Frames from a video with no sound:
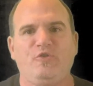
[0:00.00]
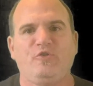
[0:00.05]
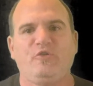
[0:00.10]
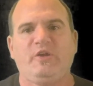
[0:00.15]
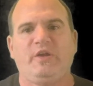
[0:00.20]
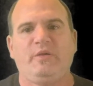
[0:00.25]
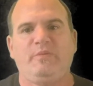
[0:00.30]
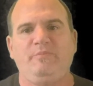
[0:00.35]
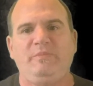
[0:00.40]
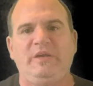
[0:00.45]

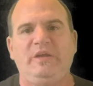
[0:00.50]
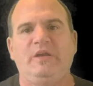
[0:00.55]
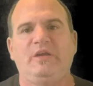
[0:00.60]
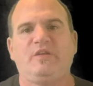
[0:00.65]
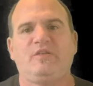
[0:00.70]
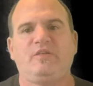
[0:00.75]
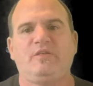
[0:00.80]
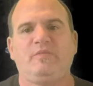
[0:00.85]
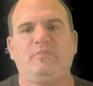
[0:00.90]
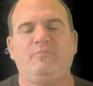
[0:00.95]
like me,
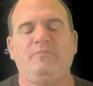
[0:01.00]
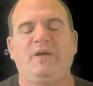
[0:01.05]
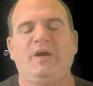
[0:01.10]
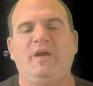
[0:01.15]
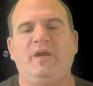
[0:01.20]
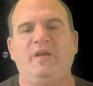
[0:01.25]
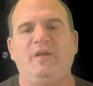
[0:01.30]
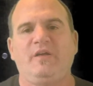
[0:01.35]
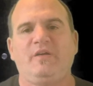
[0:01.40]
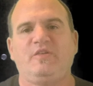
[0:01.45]

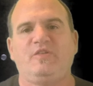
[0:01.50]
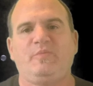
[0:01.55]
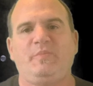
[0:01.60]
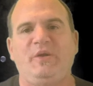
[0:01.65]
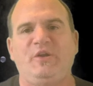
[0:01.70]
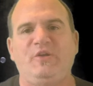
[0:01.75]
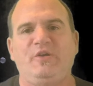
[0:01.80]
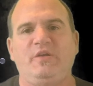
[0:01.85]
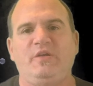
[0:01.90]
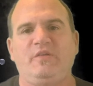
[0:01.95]
mine
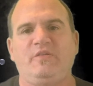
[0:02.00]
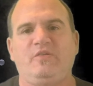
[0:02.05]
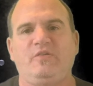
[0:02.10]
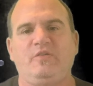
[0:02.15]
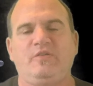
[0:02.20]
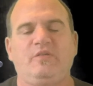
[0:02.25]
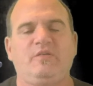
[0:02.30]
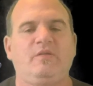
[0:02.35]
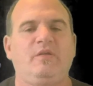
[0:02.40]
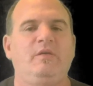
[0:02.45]

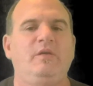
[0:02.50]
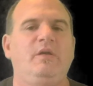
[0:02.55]
experiences.